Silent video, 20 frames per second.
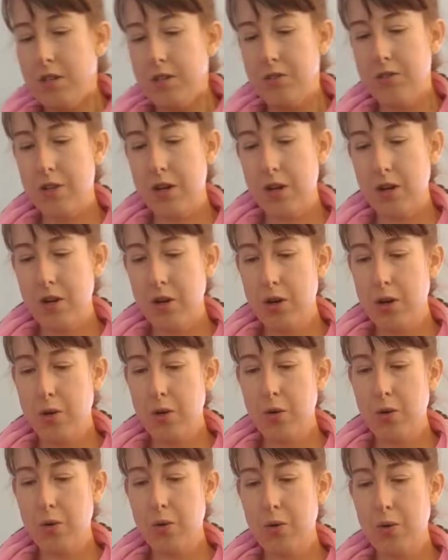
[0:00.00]

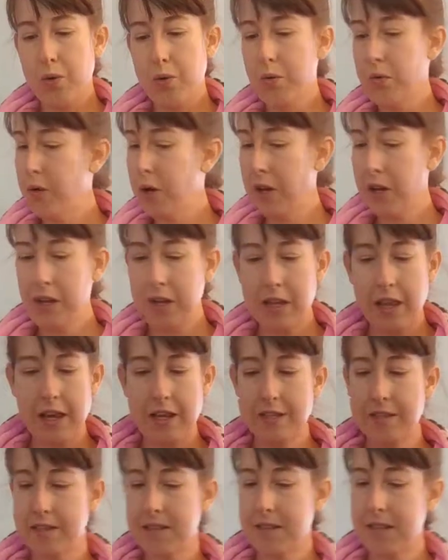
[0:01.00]
So
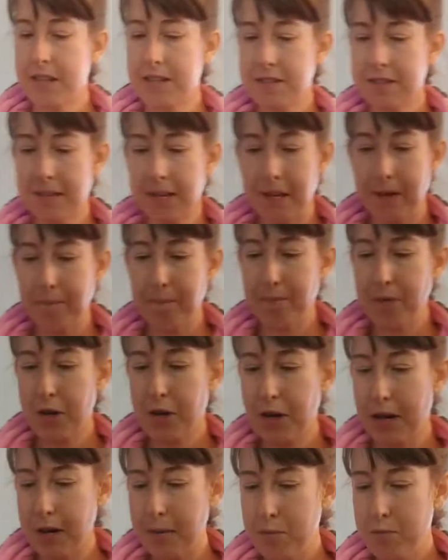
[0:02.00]
that's it.
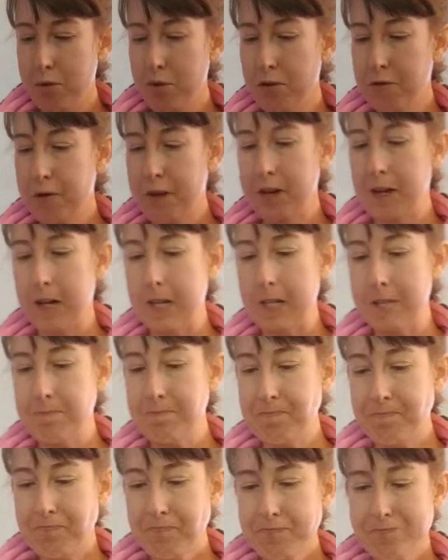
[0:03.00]
All right, moving
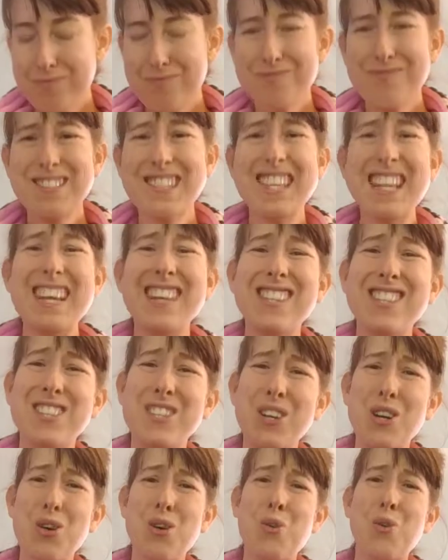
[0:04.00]
on.
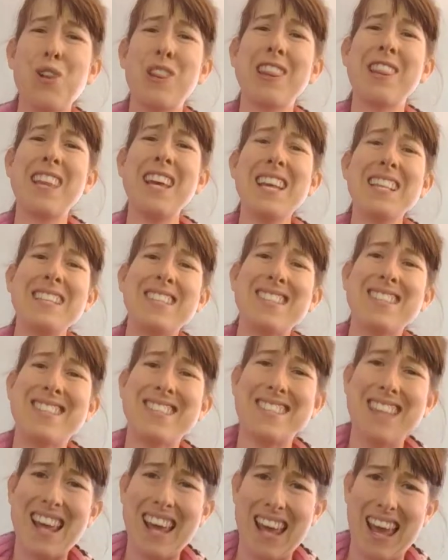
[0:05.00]
So let's
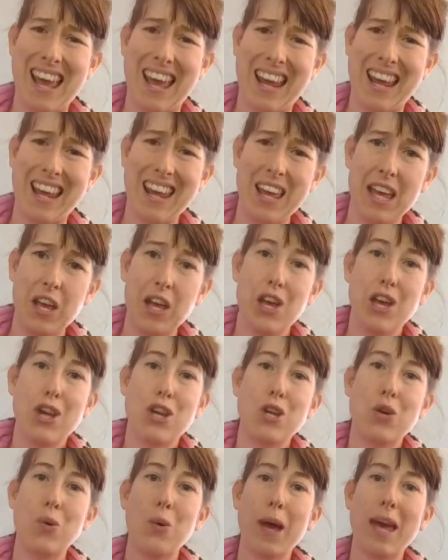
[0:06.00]
say
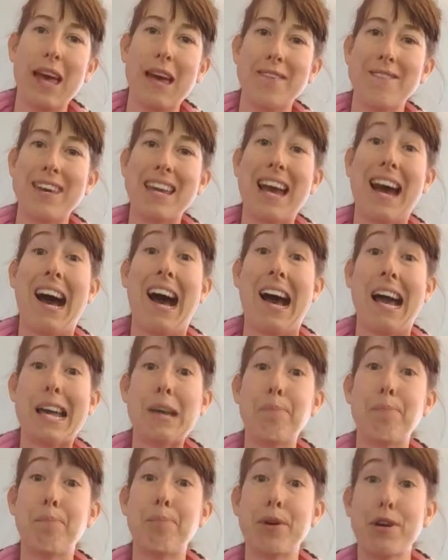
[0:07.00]
you have a
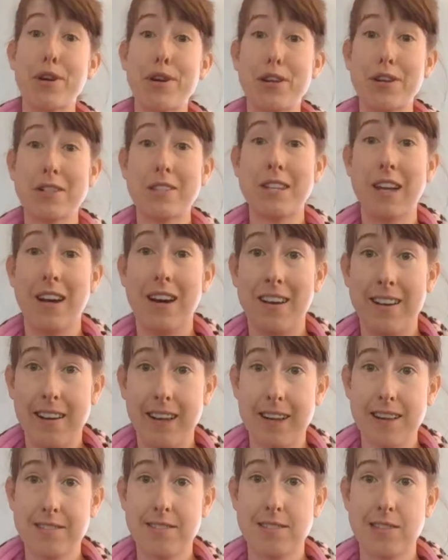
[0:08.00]

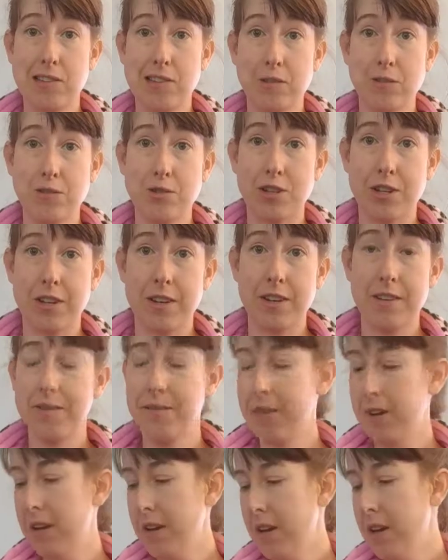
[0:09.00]
hypertonic
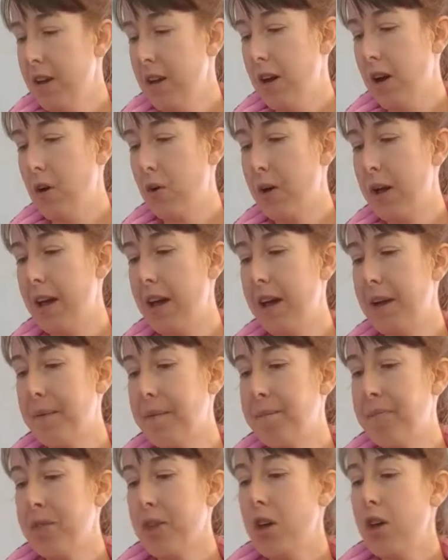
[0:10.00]
solution,
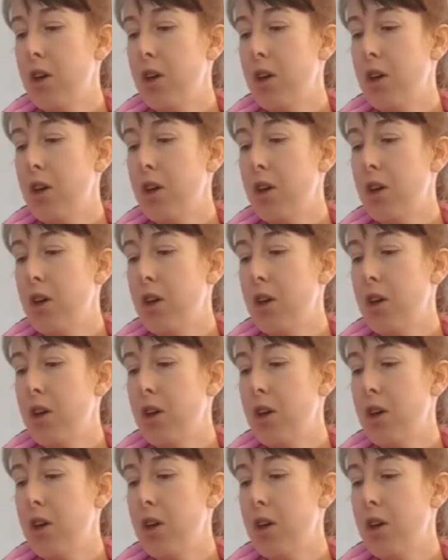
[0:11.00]
okay?